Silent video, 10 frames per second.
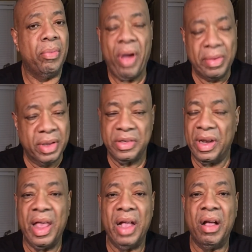we're gonna cut your
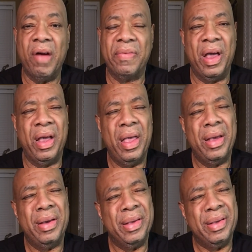leg off now.
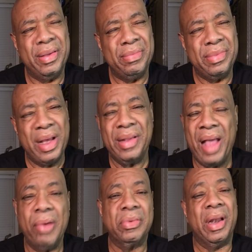Now,
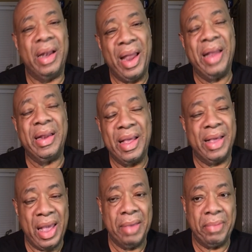that was a lady that
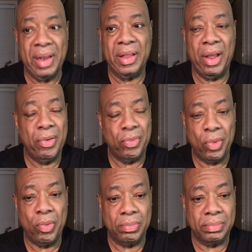came into that
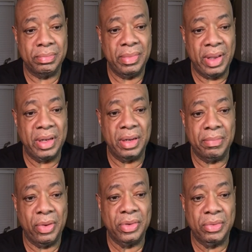room, into the
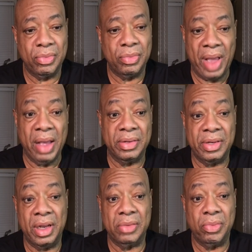emergency room,
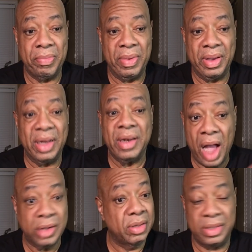downstairs with me, a
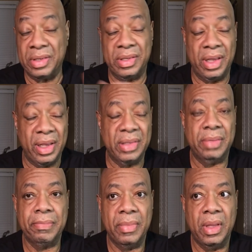doctor, she says.
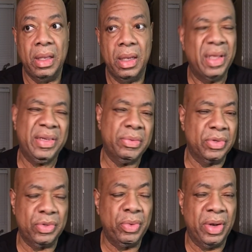I think she was a
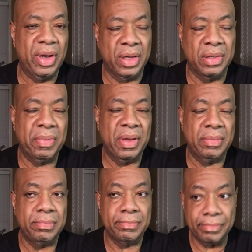student doctor, but
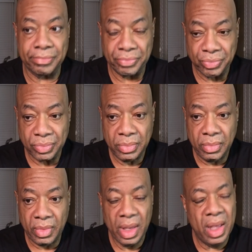
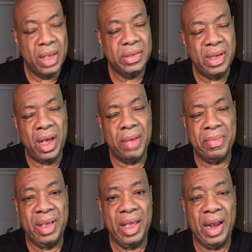she come
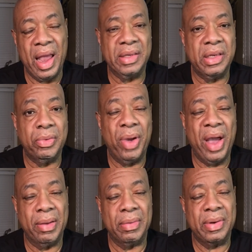in like she
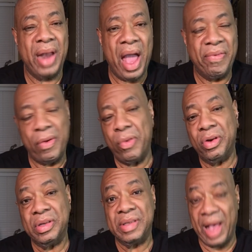had a knife on
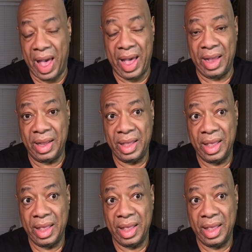her side.